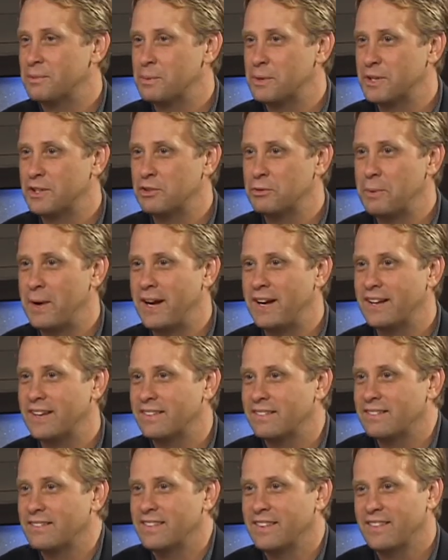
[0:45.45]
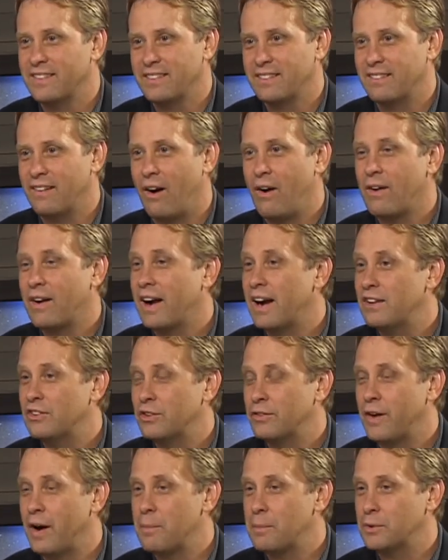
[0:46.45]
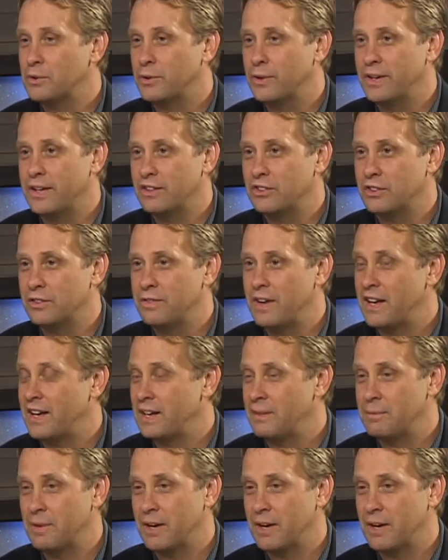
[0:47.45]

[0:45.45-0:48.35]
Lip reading: participate in all kinds of opportunities in making